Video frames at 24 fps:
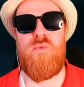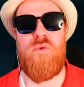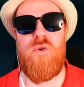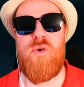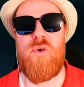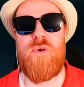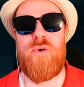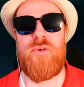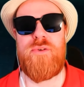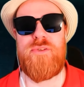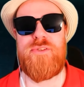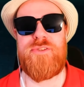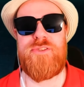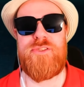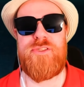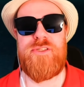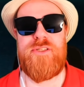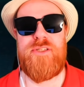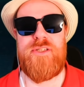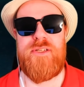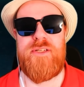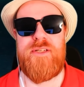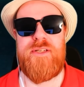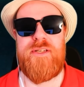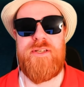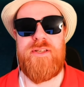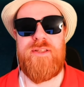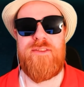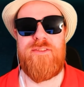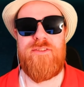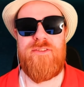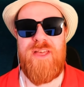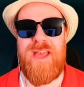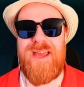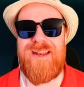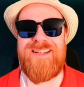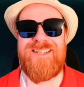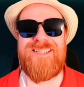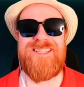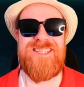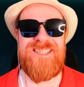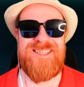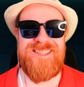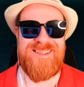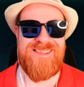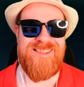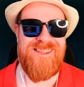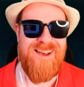Wars that
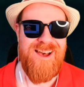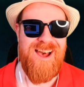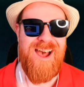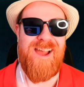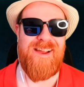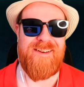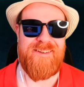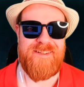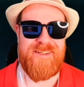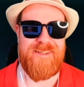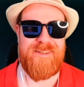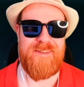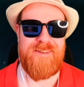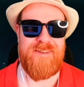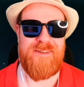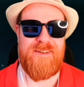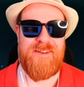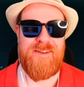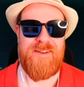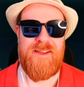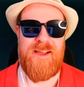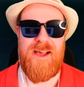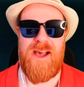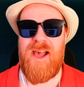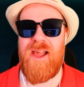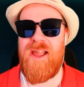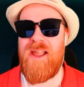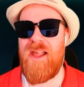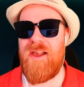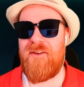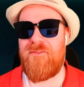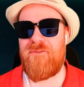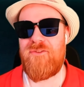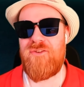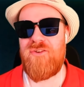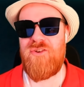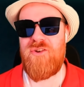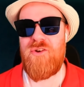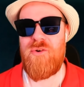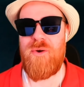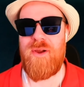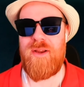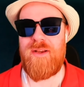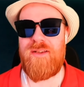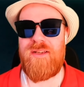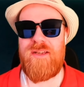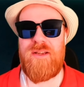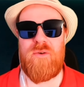it's not. I have
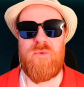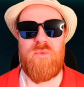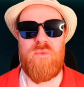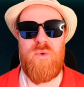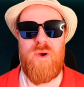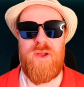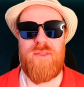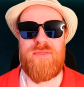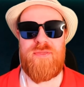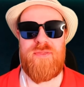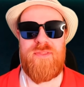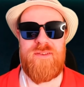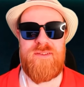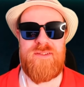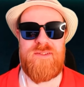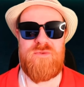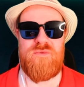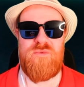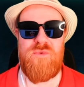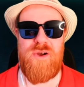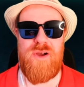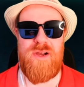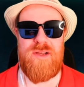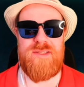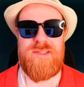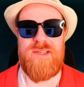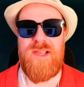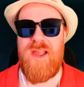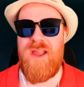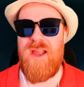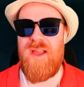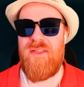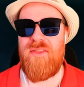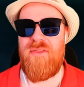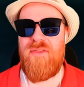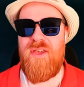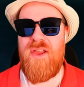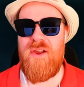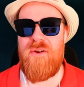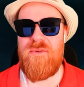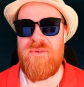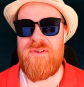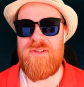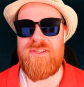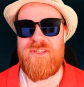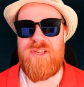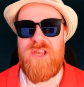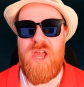no idea what this was.
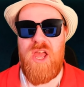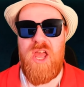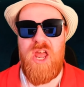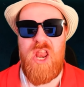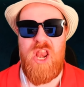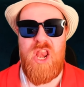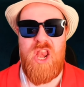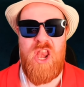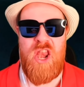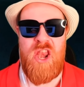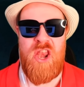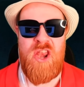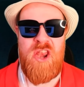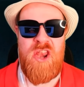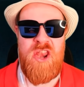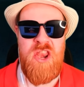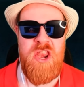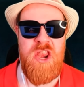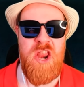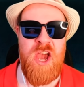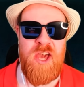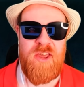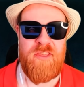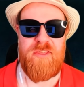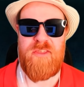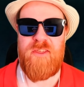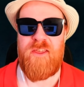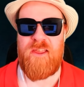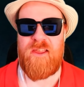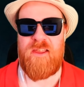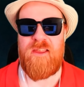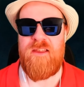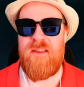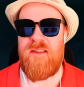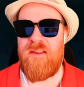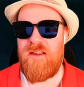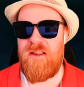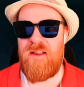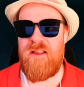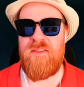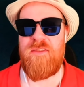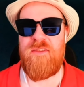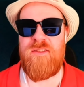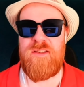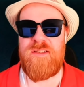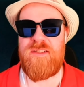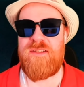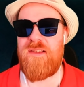There is nothing
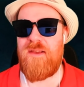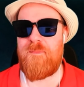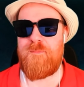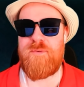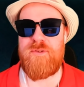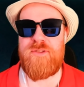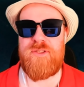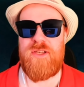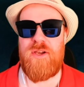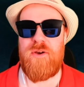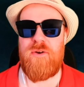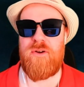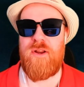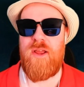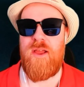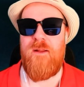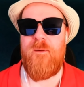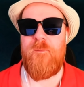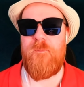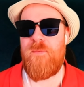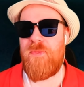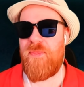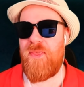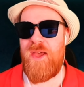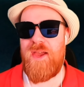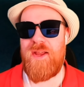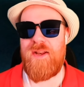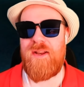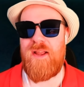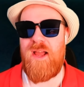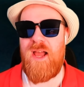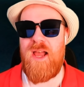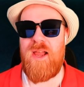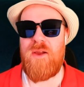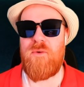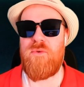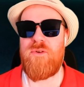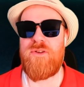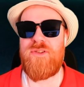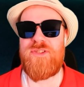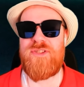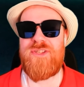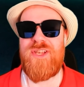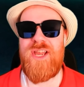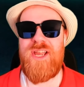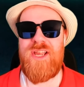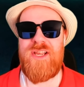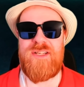in this episode that I would
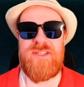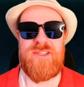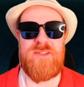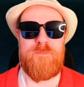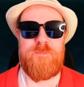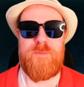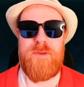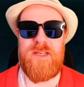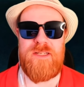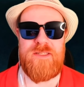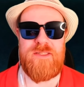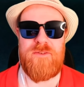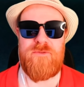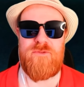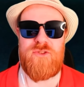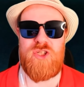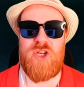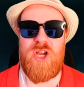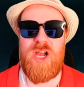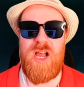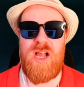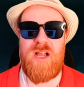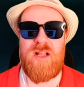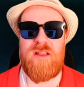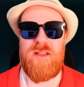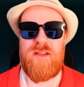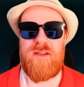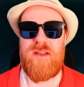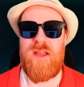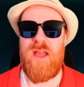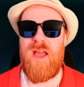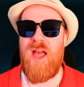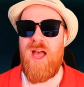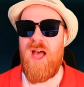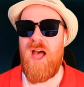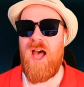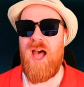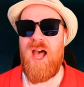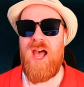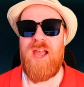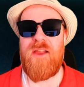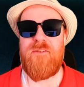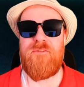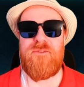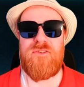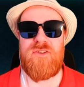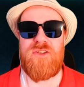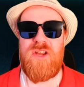say is a piece of chocolate.
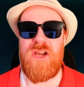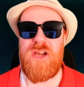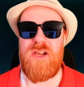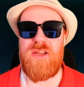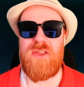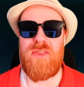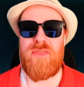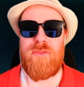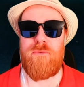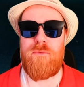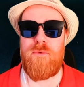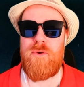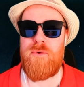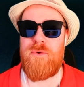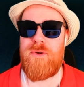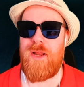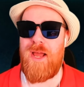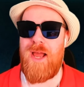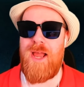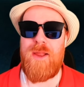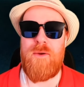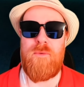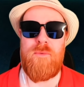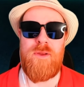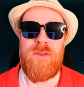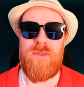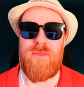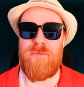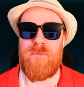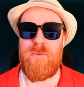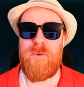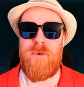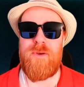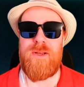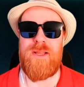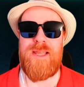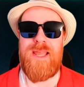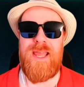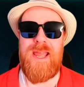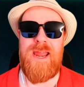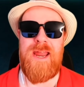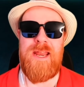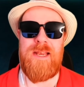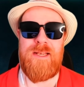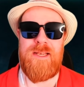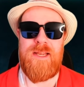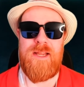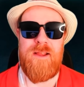I've dug through it. I went through it
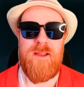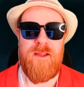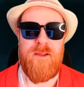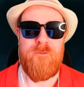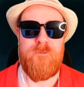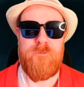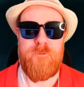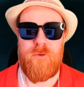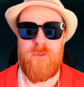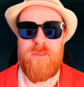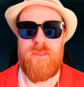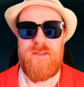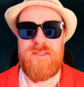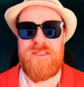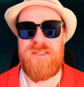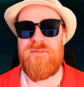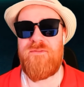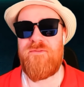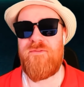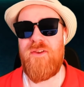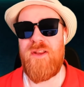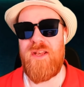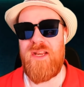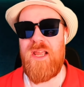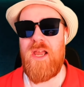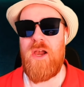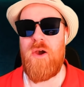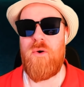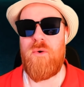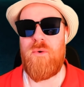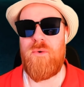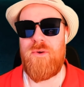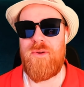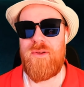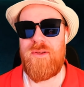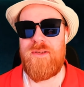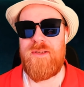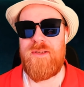again for this video.